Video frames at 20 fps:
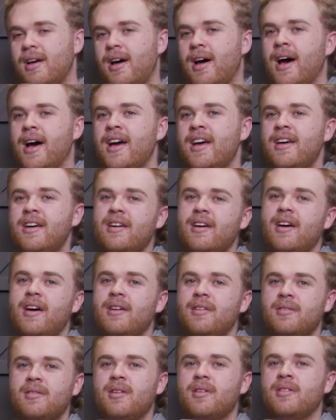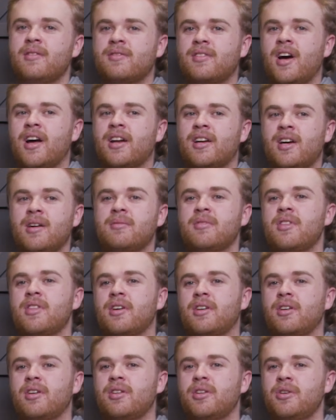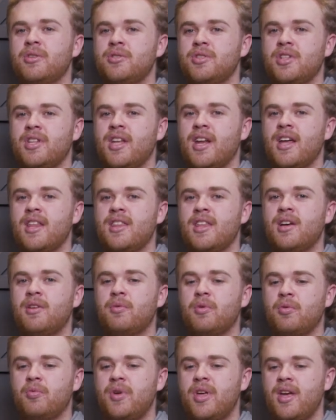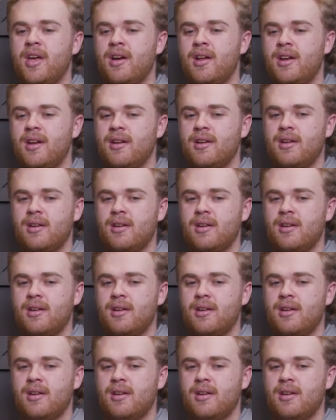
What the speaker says: I have kind of come to the conclusion that I think when we hit